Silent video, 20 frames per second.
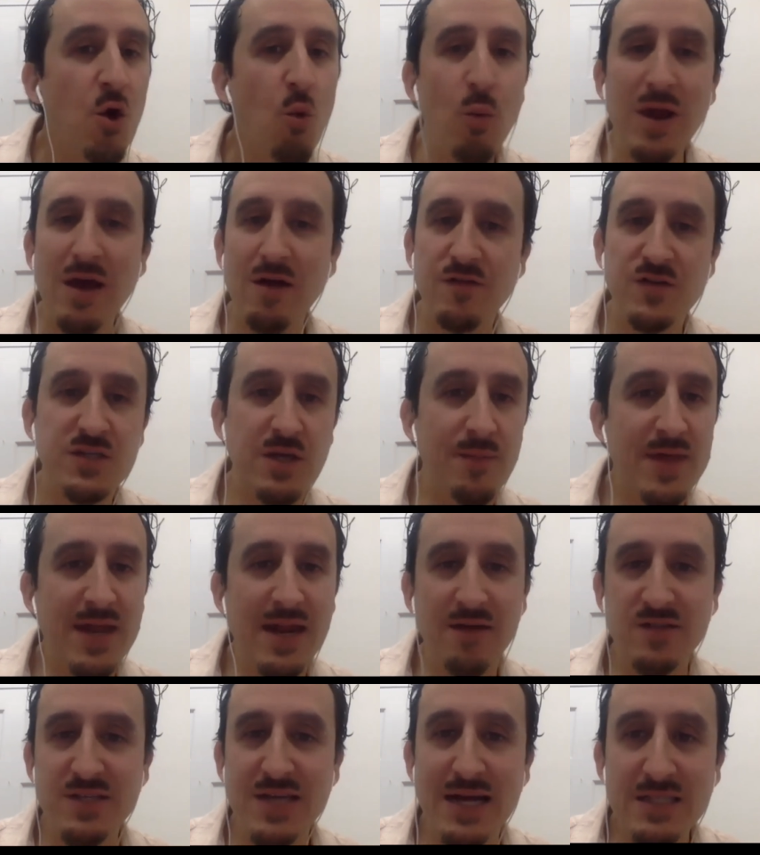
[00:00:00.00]
We have some that
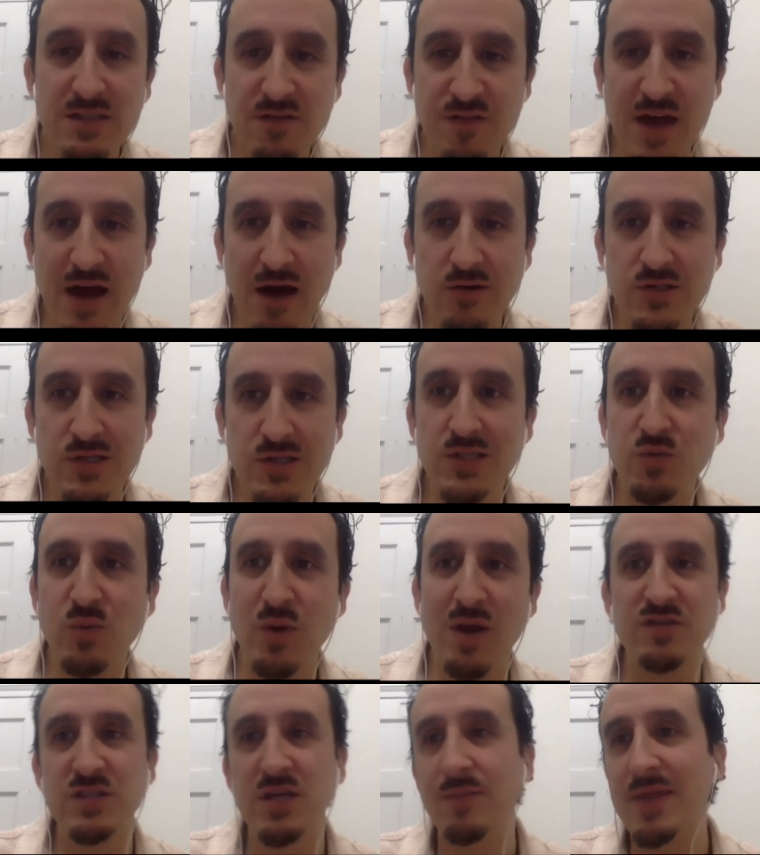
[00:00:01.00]
have tens of thousands.
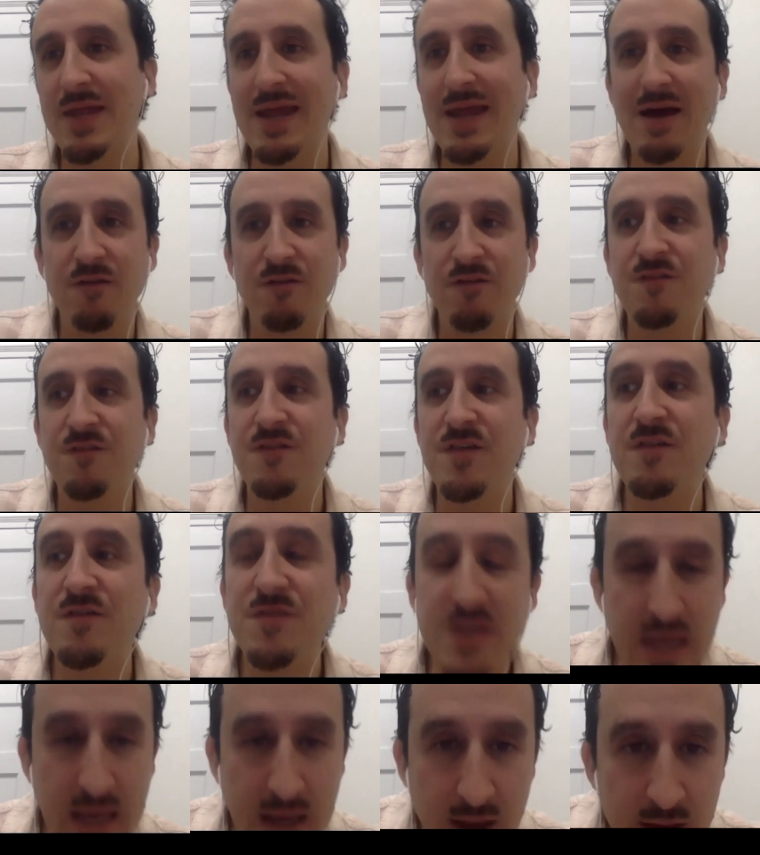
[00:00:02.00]
We have some that have
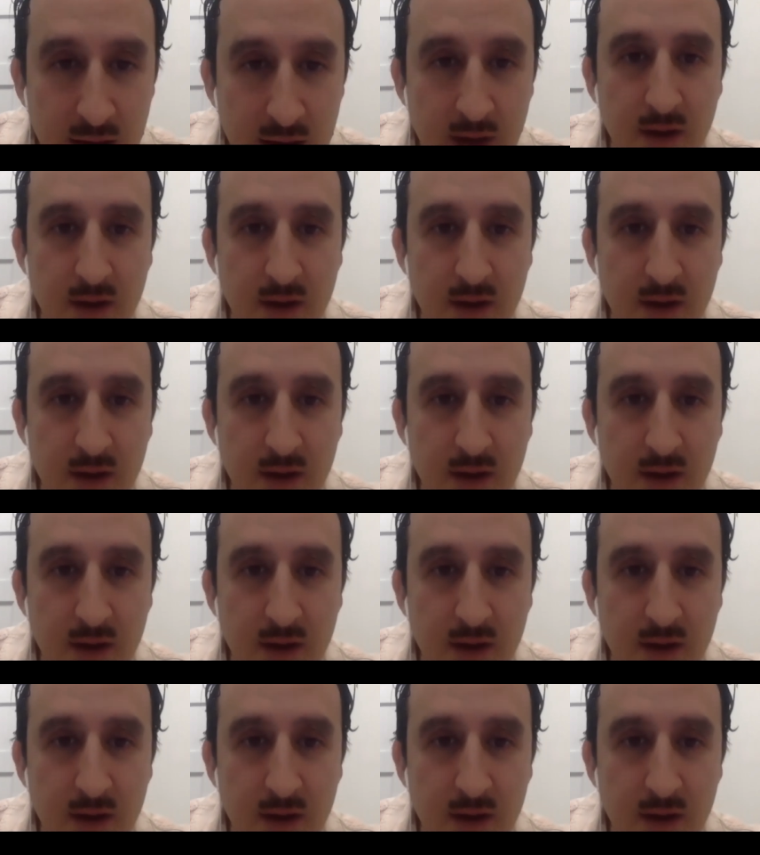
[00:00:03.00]
50.